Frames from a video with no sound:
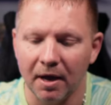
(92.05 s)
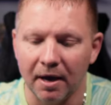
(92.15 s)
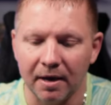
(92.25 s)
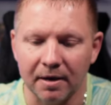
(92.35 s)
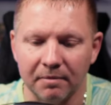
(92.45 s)

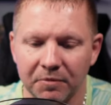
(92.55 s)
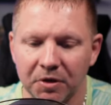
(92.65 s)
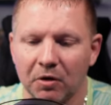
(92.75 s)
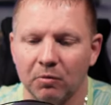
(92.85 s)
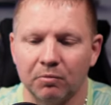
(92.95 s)

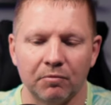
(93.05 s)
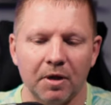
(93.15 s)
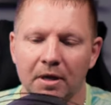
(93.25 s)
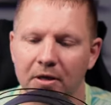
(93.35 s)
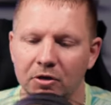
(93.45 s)
You know,
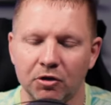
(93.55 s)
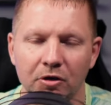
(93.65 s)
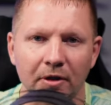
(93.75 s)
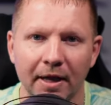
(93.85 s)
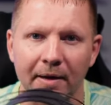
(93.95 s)

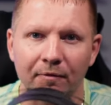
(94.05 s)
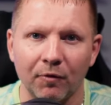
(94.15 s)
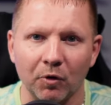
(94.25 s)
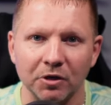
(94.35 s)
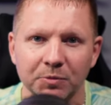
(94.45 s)
good clamp
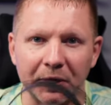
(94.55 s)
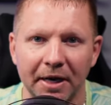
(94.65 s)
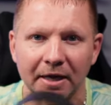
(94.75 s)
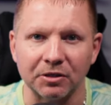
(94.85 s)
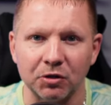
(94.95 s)
force, but
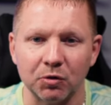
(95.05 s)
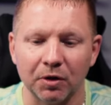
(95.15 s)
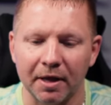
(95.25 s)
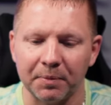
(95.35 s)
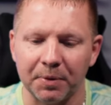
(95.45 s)
not too
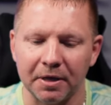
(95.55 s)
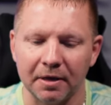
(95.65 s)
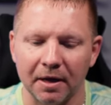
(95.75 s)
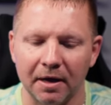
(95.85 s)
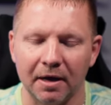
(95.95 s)

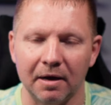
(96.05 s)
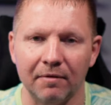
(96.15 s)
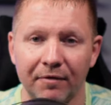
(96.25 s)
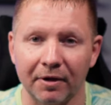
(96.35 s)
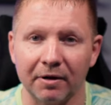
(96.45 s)
clampy.
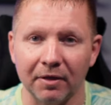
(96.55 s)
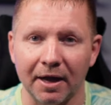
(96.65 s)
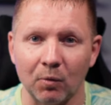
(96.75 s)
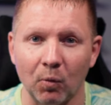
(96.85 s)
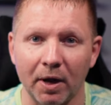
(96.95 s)
Very
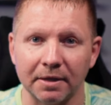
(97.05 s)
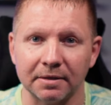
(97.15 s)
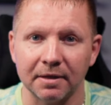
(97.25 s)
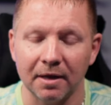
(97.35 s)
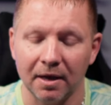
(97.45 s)

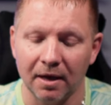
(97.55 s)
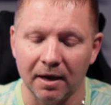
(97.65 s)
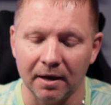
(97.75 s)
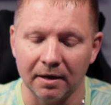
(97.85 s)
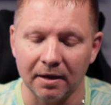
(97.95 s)
lightweight.
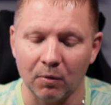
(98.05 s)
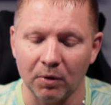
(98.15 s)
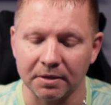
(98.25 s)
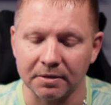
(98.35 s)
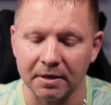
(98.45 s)
I
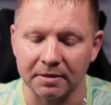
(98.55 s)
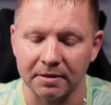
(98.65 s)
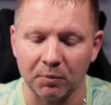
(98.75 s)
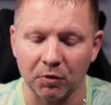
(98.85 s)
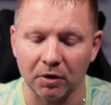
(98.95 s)
want to say
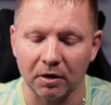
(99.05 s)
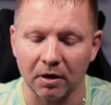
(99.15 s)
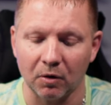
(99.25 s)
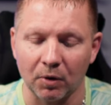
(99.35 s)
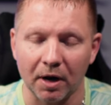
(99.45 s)

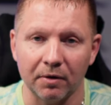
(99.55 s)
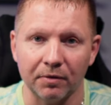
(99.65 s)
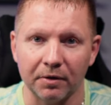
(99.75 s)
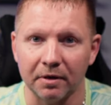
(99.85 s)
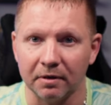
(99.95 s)
somewhere
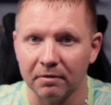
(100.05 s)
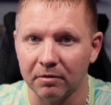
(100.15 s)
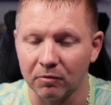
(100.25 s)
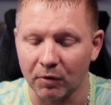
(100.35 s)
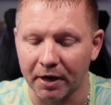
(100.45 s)
around the
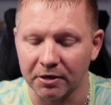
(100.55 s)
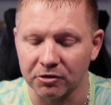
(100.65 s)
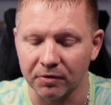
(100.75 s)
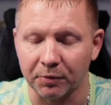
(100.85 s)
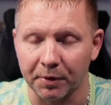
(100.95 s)

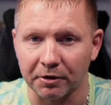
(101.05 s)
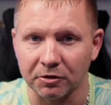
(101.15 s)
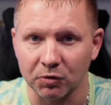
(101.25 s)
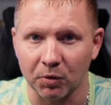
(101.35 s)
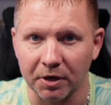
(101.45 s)
range of
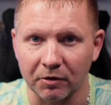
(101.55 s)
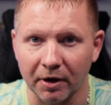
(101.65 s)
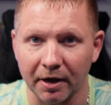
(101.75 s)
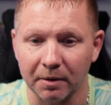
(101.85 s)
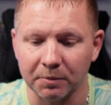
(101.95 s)
320
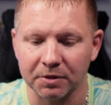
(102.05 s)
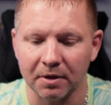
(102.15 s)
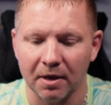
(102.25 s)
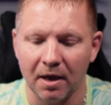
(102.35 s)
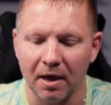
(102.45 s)
grams.
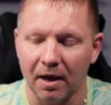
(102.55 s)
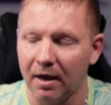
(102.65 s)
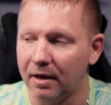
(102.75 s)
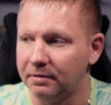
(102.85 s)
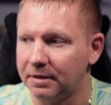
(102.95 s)

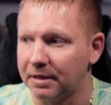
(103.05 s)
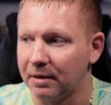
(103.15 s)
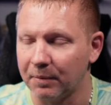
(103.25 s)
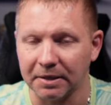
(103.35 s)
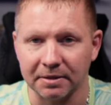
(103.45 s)
Didn't
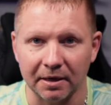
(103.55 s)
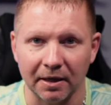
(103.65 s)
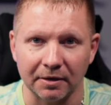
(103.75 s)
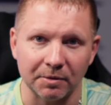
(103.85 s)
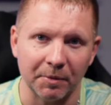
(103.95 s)
get my
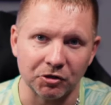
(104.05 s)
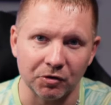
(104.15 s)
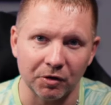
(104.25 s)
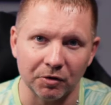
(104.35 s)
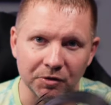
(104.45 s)
scale out to
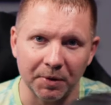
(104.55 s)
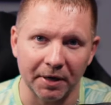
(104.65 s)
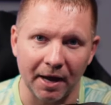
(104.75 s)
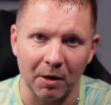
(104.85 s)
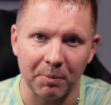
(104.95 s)
measure those,
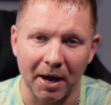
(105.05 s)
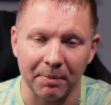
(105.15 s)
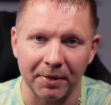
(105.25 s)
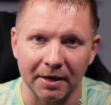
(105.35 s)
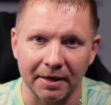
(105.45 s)
but I'll
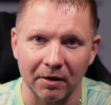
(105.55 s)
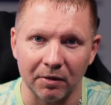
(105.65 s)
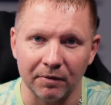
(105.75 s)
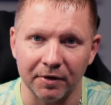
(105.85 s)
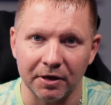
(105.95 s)
pop that down
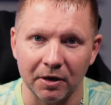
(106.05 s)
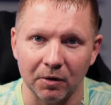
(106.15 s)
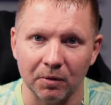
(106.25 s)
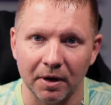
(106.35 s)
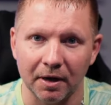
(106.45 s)
in the
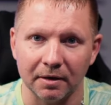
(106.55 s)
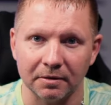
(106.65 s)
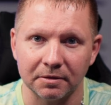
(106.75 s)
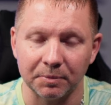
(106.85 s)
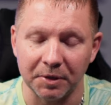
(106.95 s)
video
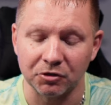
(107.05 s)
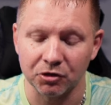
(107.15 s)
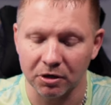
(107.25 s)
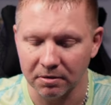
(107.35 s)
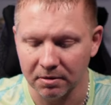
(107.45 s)
to be
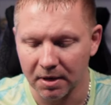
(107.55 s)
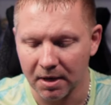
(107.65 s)
sure.